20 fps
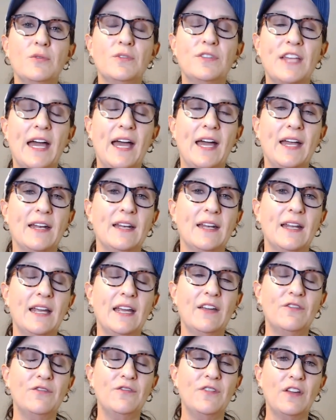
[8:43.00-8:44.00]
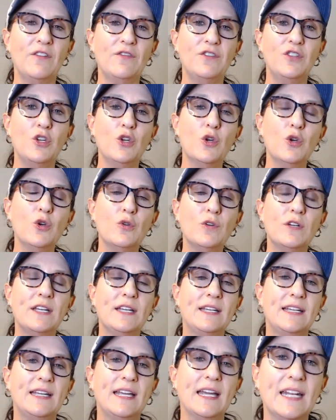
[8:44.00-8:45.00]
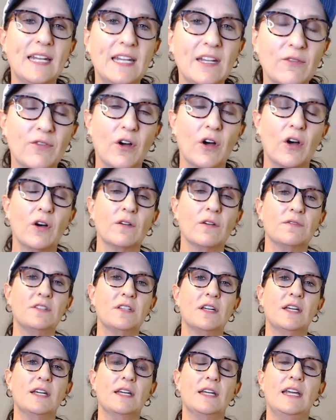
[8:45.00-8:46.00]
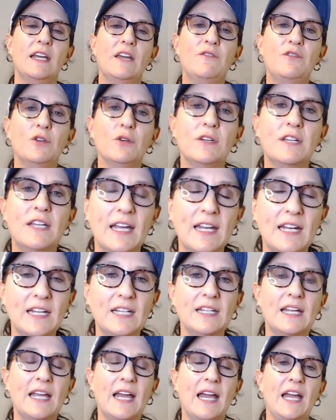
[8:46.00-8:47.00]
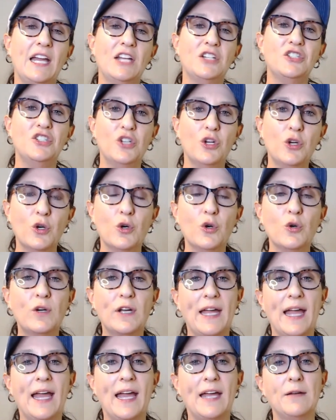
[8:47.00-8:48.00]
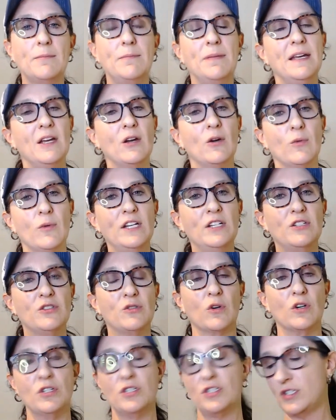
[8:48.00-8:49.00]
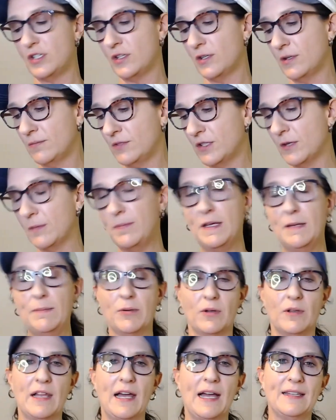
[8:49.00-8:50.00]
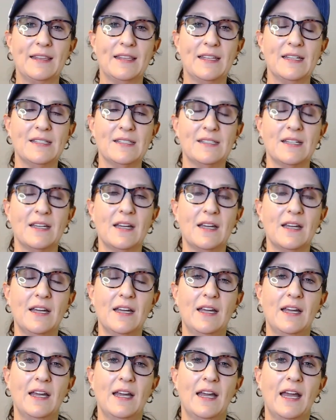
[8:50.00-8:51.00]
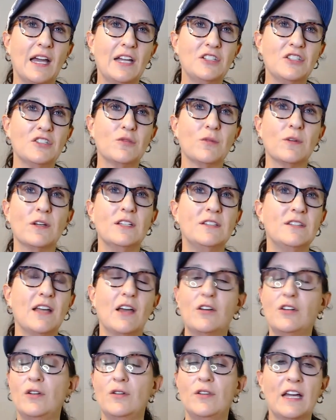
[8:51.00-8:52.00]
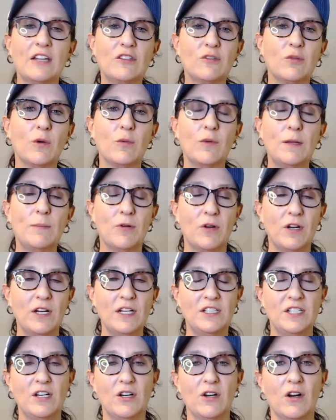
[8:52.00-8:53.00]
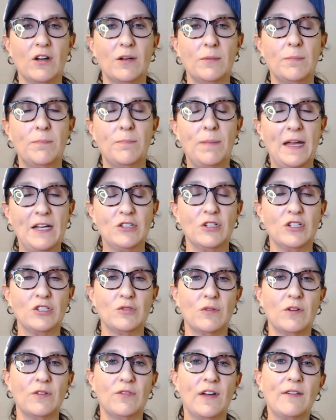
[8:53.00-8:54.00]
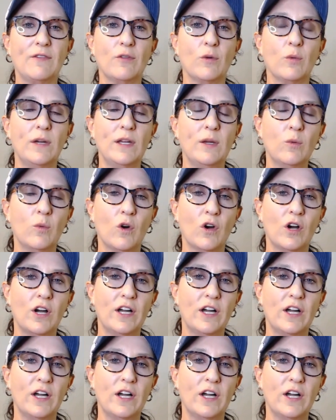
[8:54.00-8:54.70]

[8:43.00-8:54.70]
you that if you get involved, if you get engaged, you can be a resource to people like this. I just want to tell you that's what we preach here on Patriots Revival. We